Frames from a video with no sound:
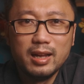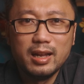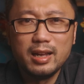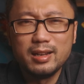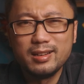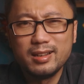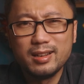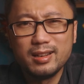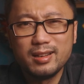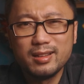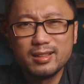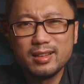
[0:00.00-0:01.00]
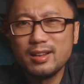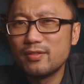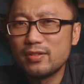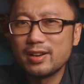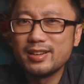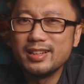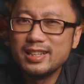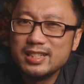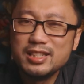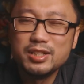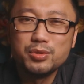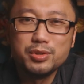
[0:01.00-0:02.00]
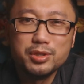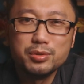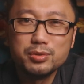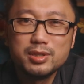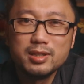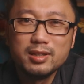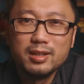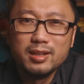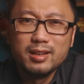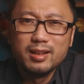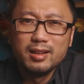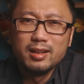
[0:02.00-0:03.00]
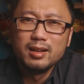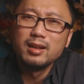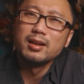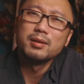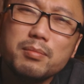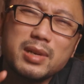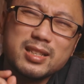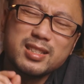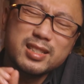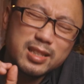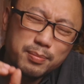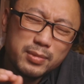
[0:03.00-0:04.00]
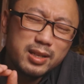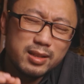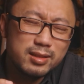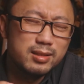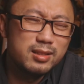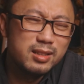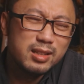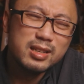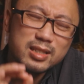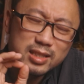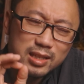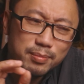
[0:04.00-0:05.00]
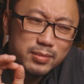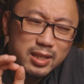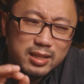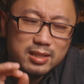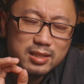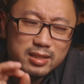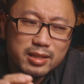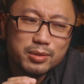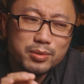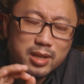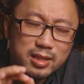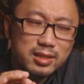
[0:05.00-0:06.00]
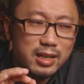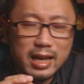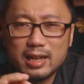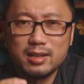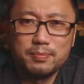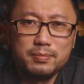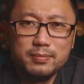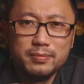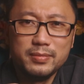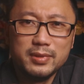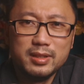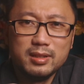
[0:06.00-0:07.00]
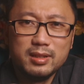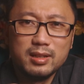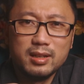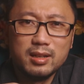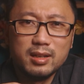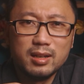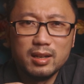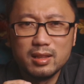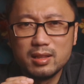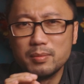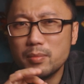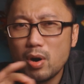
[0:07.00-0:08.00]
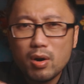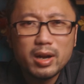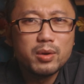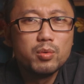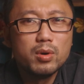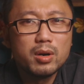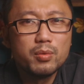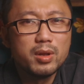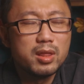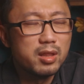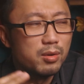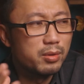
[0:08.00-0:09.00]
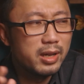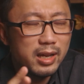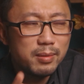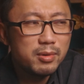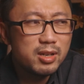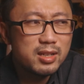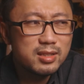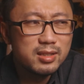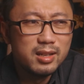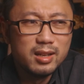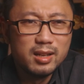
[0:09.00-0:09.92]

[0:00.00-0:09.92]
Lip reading: and they are very easy to use. But something still doesn't add up. The more I work with those cameras,